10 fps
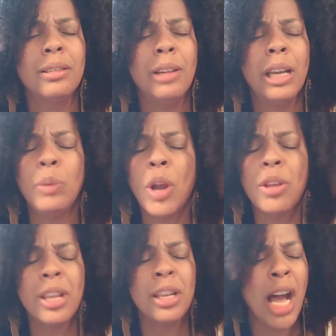And we
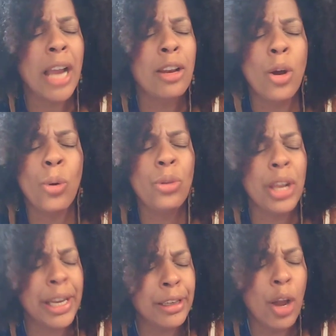are the I know
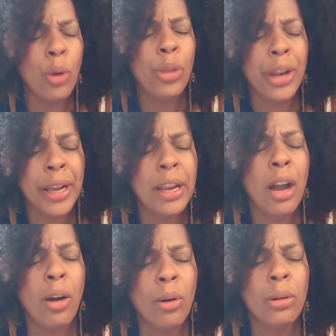that I know that I
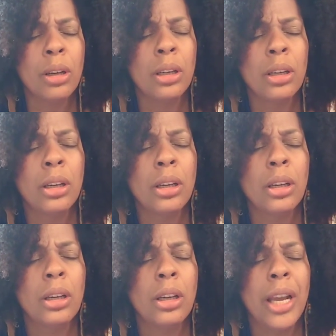know.
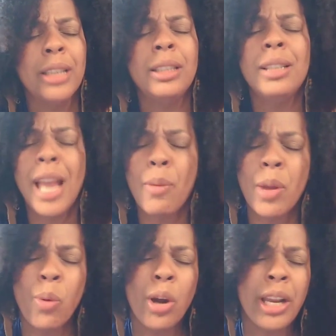And today we
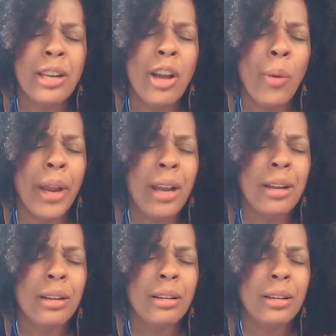work in knowing.
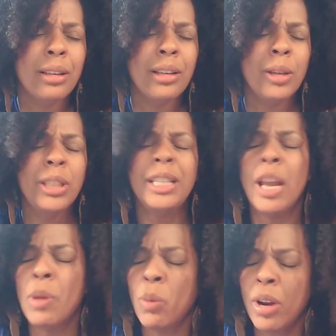
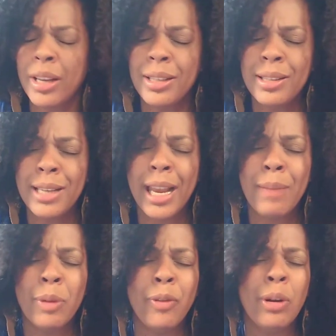Today we work in
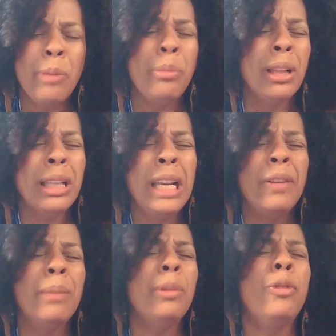seeing before,
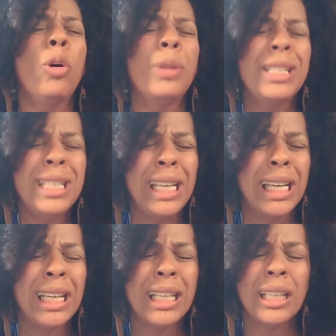believing before we
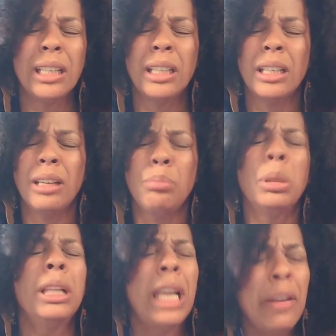see.
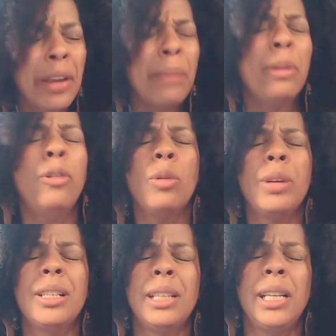Believing before
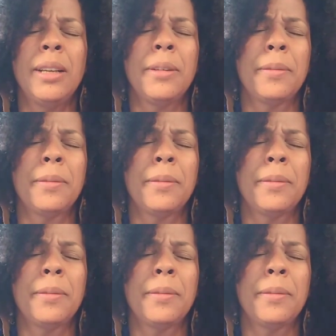we see.